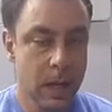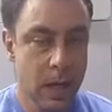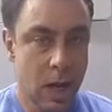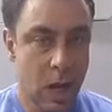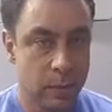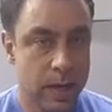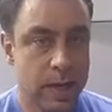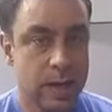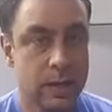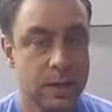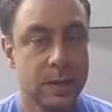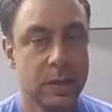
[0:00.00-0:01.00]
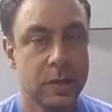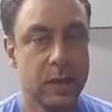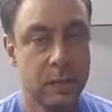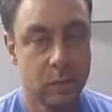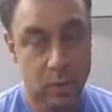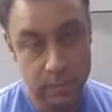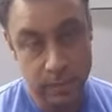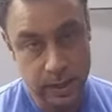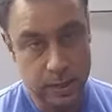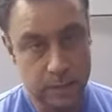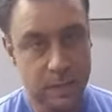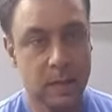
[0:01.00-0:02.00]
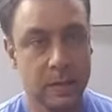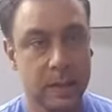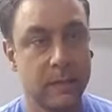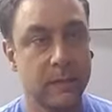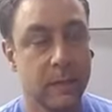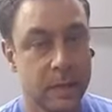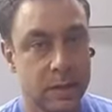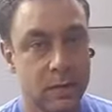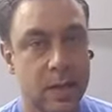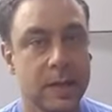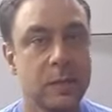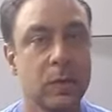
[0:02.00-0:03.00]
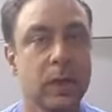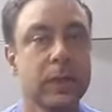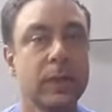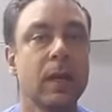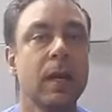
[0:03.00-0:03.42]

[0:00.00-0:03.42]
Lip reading: how many yards I swam, or meters, because I'm from the civilized world,